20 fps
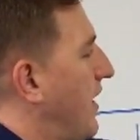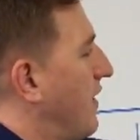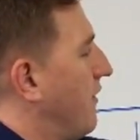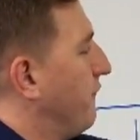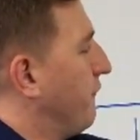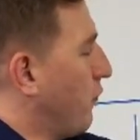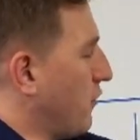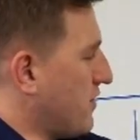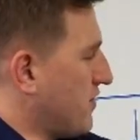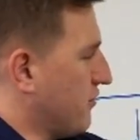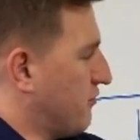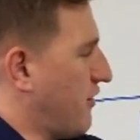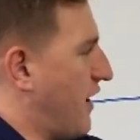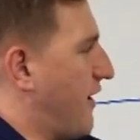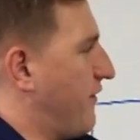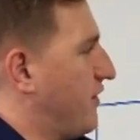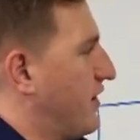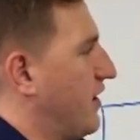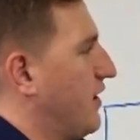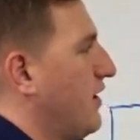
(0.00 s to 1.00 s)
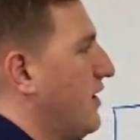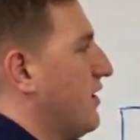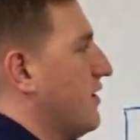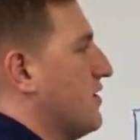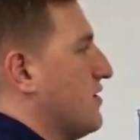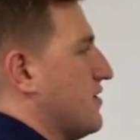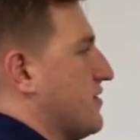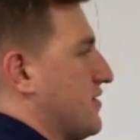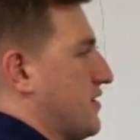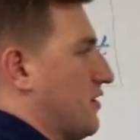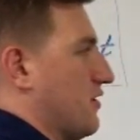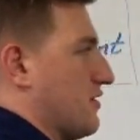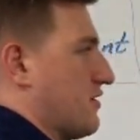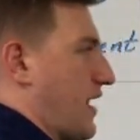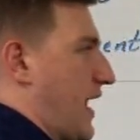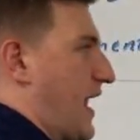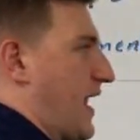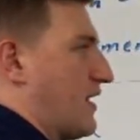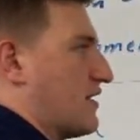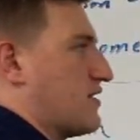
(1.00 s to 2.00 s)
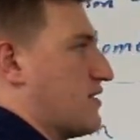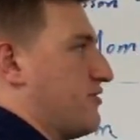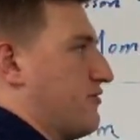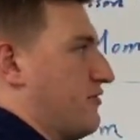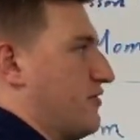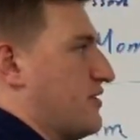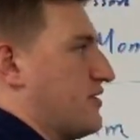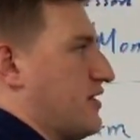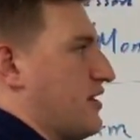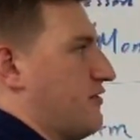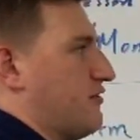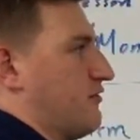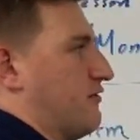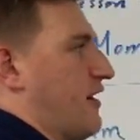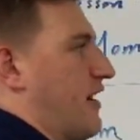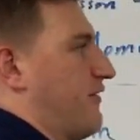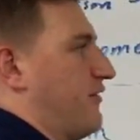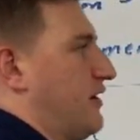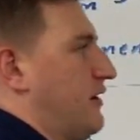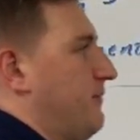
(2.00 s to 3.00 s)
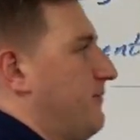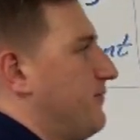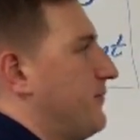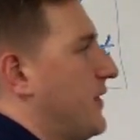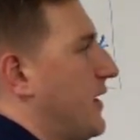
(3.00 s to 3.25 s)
force of gravity still acts through the center of gravity.